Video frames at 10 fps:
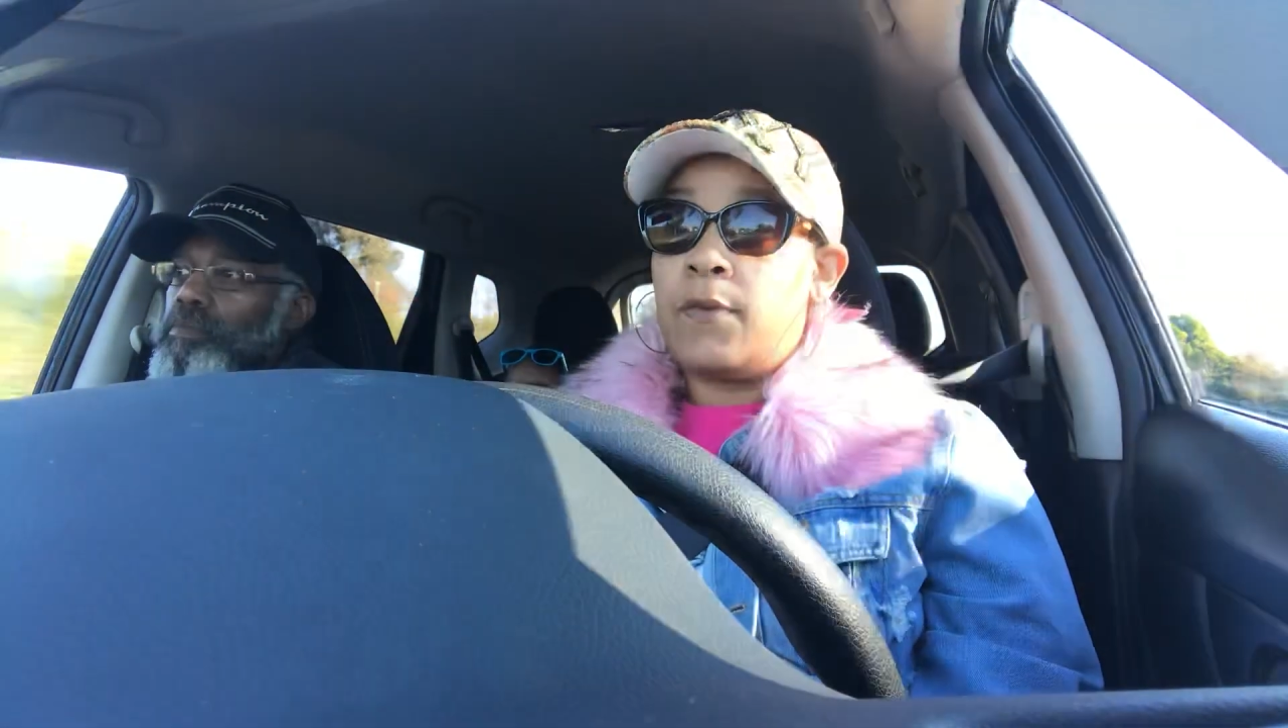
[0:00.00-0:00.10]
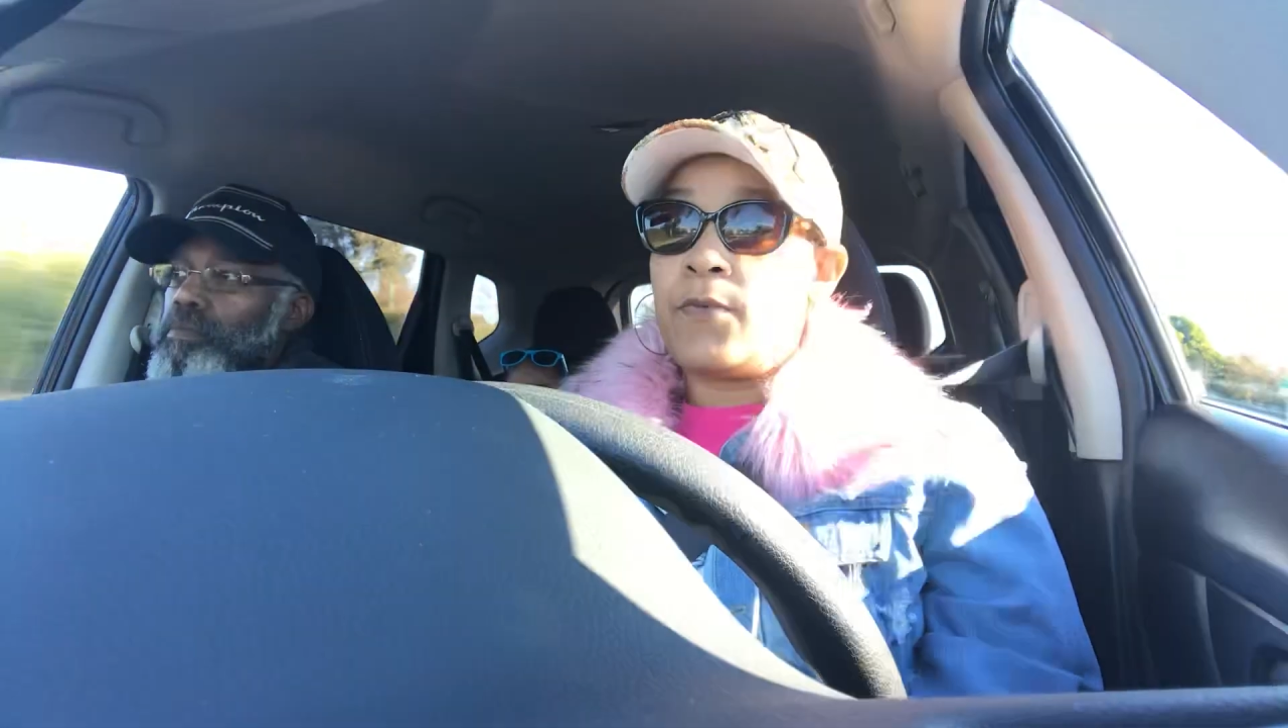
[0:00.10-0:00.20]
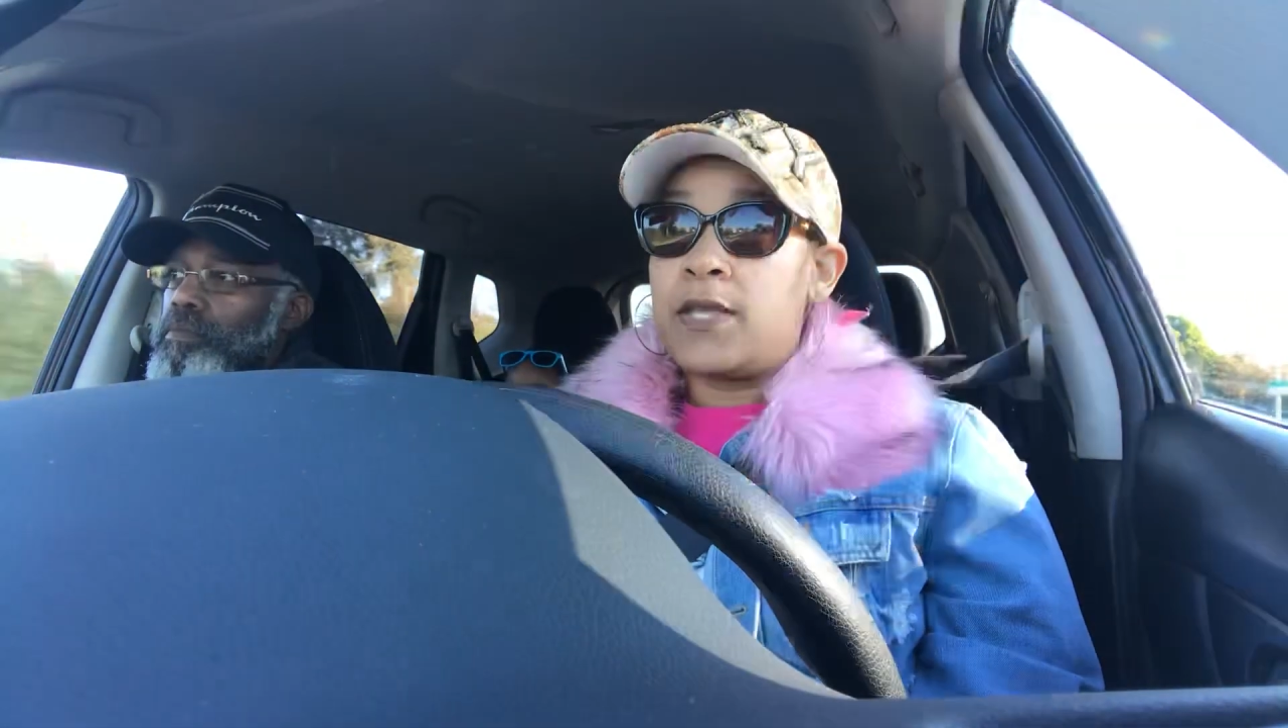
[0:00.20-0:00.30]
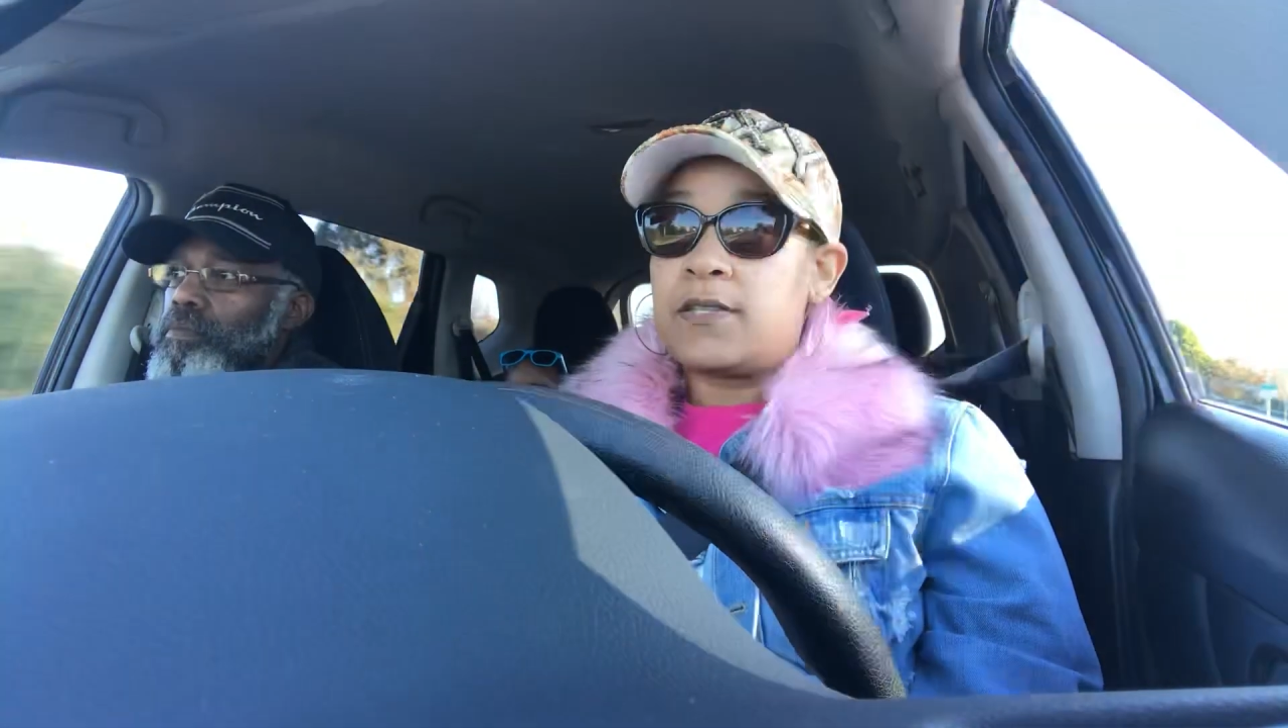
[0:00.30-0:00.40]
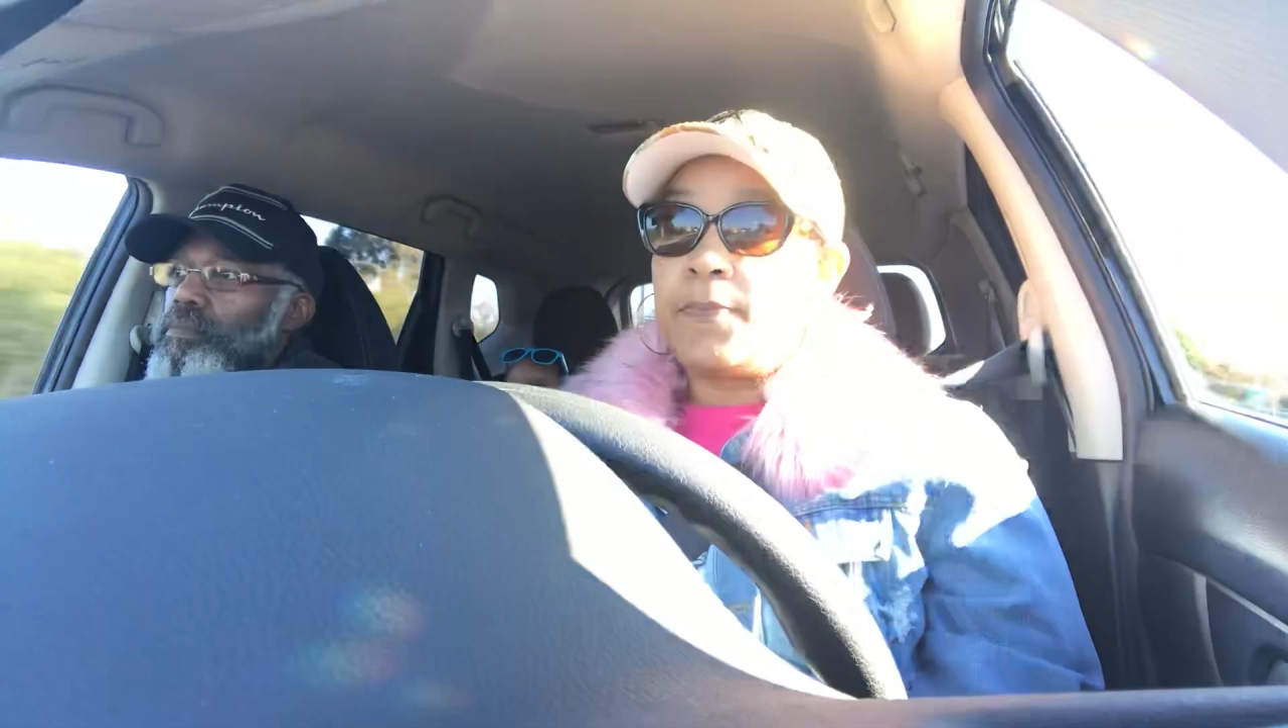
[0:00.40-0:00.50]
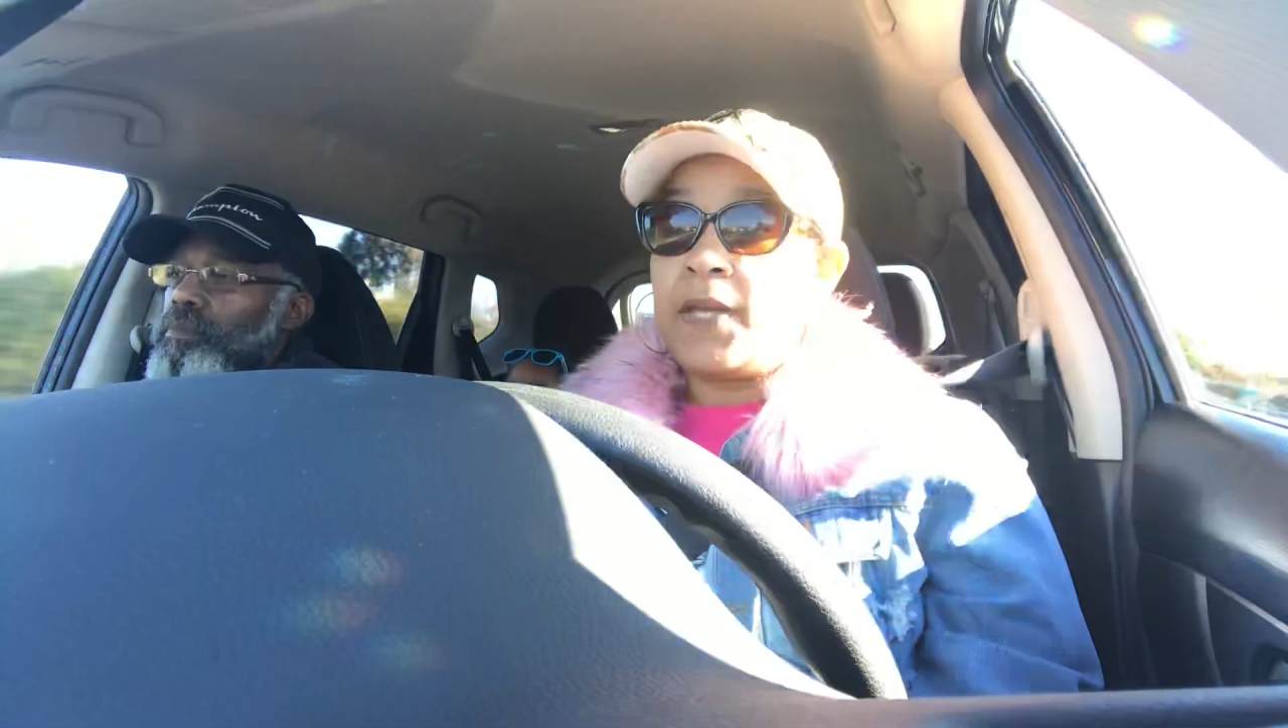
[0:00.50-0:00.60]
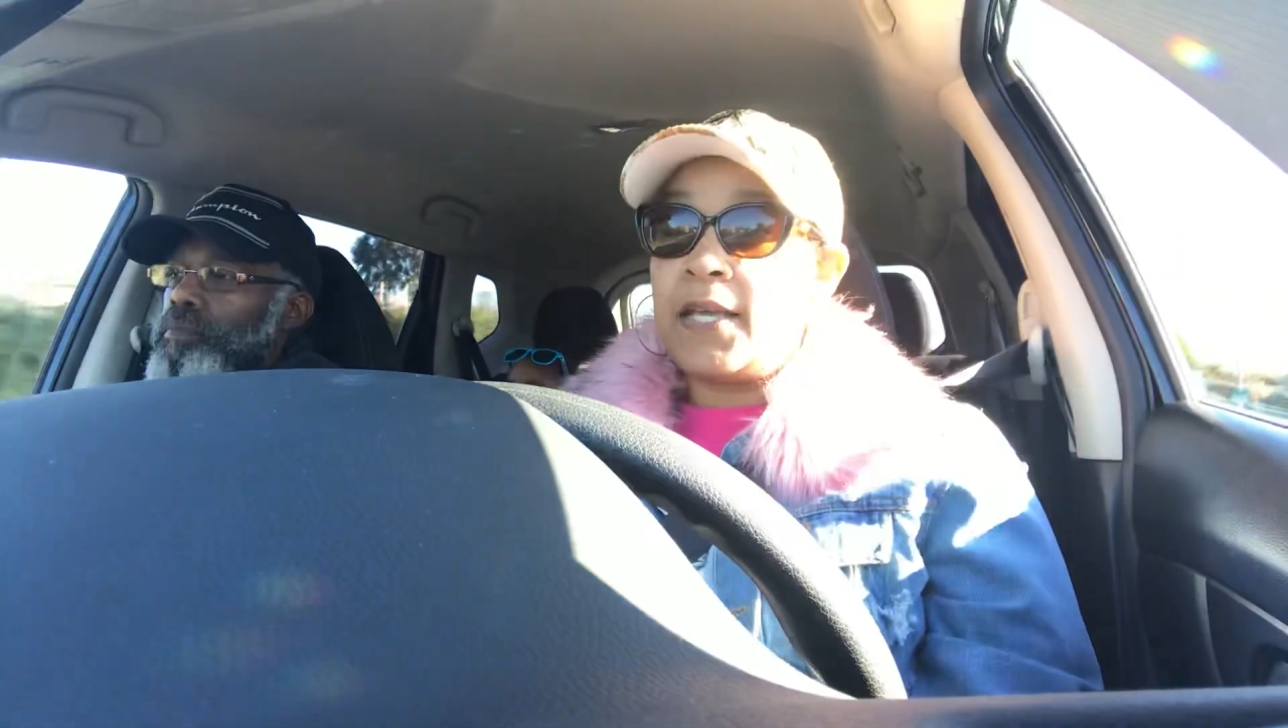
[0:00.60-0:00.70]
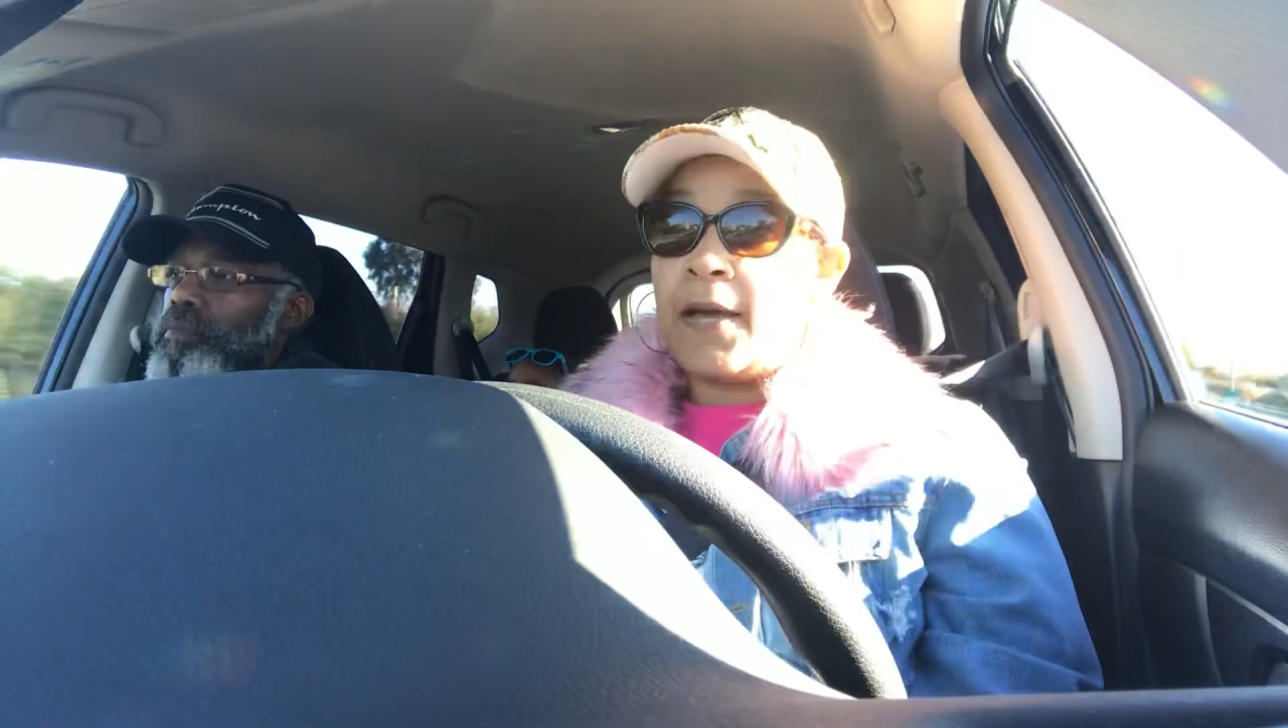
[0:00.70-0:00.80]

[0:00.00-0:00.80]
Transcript: recipe